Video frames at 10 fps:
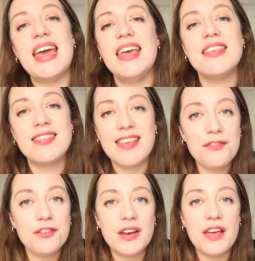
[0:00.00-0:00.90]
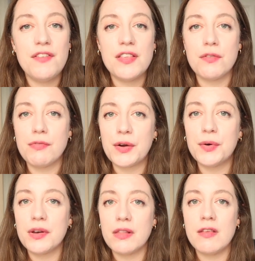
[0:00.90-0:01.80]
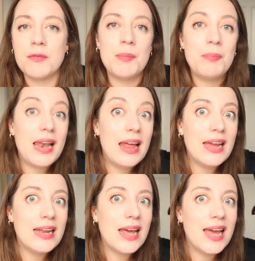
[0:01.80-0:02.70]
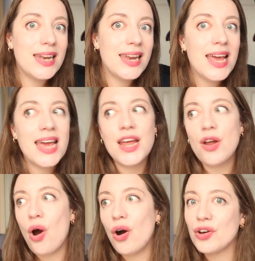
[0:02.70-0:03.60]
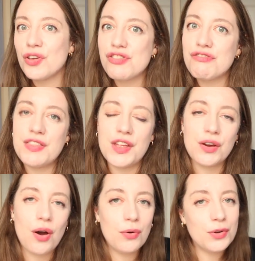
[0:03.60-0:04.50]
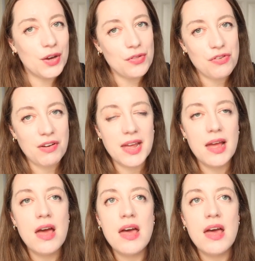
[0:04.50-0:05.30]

It's different if it's a recorder that's been played in a hot country than a cold country.